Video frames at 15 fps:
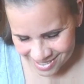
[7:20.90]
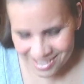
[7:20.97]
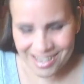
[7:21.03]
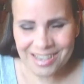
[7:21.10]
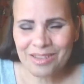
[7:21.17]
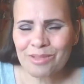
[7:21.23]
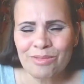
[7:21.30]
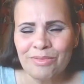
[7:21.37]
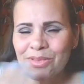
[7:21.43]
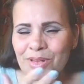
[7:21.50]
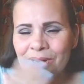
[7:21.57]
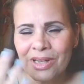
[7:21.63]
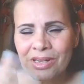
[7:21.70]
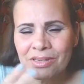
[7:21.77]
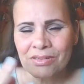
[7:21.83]
I don't
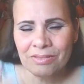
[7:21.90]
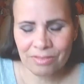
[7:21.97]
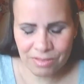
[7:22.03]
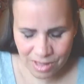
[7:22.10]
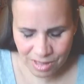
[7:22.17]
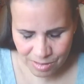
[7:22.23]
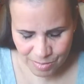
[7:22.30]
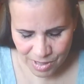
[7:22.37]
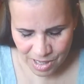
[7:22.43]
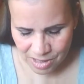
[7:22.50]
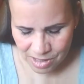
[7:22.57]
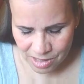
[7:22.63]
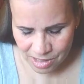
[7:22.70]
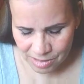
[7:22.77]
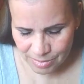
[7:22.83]
feel like really
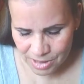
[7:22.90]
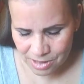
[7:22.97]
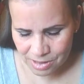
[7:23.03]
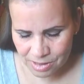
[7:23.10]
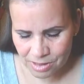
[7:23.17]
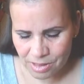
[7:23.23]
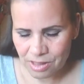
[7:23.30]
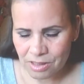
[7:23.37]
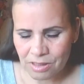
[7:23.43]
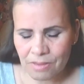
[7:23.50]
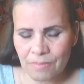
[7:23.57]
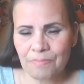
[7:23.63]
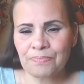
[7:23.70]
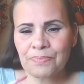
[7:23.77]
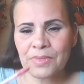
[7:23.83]
applying lipstick today.
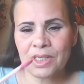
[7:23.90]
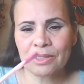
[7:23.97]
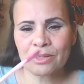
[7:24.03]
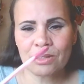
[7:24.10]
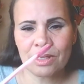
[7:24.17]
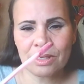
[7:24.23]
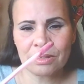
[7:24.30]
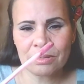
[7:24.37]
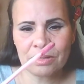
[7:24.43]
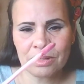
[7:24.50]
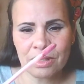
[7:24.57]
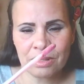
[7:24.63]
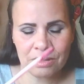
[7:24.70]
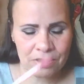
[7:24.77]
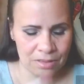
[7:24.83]
And that's what that
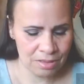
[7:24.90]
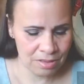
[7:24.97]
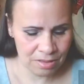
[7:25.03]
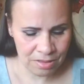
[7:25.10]
looks like.